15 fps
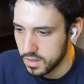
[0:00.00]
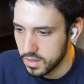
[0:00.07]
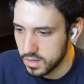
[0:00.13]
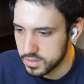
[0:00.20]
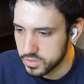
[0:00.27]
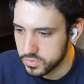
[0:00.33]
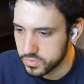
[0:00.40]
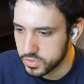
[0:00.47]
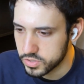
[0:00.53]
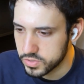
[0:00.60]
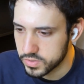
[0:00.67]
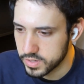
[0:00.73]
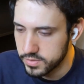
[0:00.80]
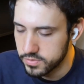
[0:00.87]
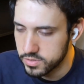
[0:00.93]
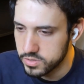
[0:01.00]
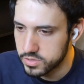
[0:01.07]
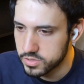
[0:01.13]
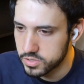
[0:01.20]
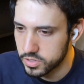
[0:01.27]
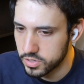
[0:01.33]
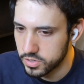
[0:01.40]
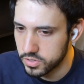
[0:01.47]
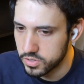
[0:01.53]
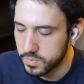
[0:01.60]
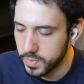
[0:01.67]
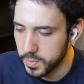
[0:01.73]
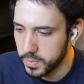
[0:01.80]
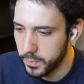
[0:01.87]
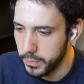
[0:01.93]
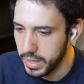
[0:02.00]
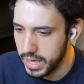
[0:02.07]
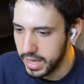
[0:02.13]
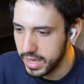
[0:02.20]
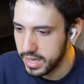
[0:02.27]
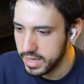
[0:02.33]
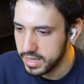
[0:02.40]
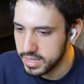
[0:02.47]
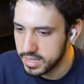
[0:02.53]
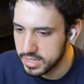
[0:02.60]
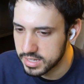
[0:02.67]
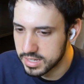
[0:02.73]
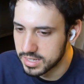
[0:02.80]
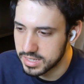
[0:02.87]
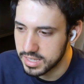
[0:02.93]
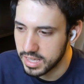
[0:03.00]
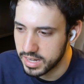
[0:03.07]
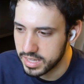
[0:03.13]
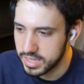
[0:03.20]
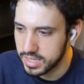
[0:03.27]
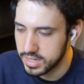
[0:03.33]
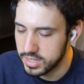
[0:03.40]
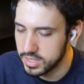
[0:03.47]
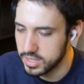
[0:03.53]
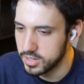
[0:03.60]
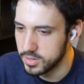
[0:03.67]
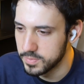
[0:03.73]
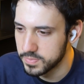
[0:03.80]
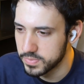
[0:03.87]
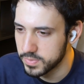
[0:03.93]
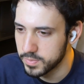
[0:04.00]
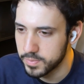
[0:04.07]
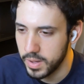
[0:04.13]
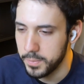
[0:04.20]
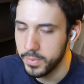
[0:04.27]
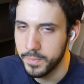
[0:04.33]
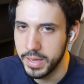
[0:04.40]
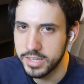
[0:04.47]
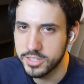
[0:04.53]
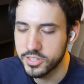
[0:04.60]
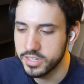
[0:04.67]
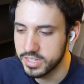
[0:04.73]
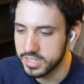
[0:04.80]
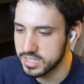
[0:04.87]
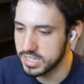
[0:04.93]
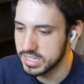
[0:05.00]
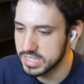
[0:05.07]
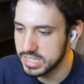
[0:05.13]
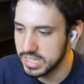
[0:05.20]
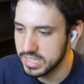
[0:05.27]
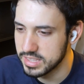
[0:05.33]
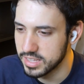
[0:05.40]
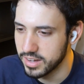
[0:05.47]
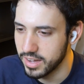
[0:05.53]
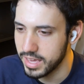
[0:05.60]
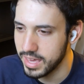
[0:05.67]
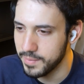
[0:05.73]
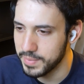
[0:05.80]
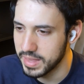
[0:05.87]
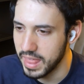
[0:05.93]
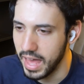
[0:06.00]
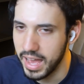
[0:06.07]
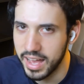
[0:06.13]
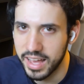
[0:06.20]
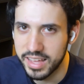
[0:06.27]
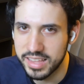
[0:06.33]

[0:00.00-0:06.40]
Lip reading: Us retrievers, so people pay, gotta kill them. My man's only 16 though, he can't be that.